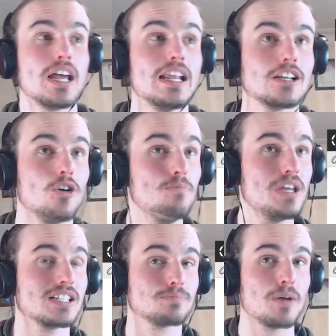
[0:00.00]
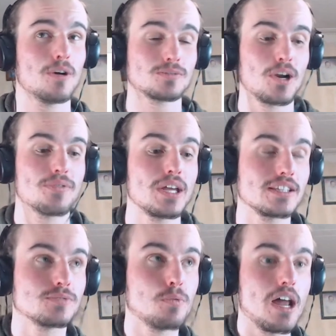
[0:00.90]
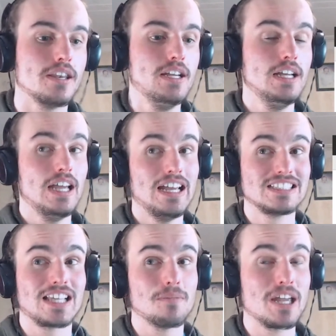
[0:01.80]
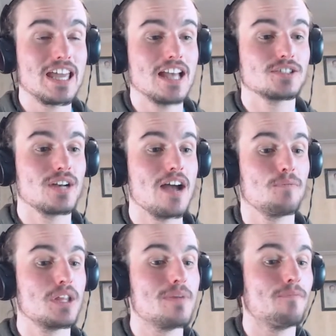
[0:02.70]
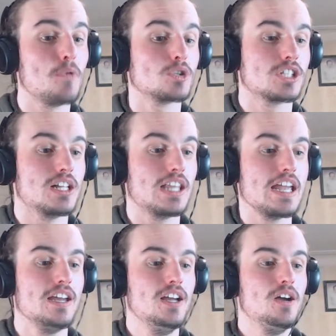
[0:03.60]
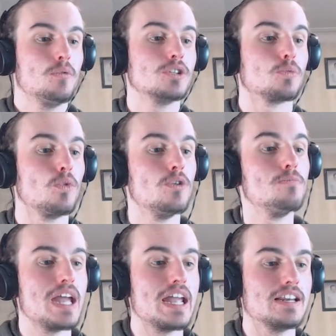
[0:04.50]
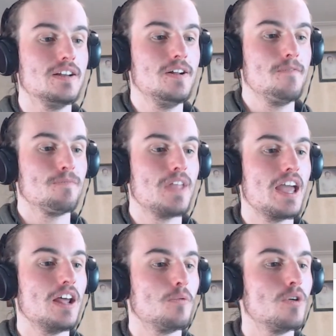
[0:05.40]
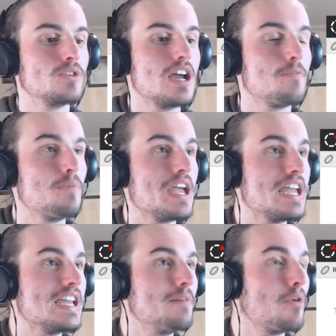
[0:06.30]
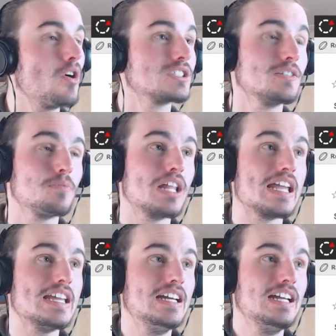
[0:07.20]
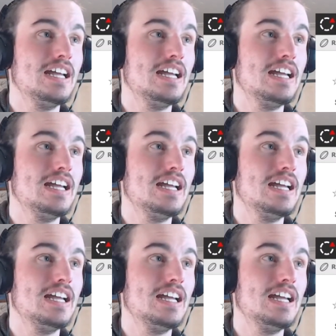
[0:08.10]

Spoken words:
It could be the Springboks, but I think this one is going to be cancelled out for them, unfortunately, which will mean that it will now be possibly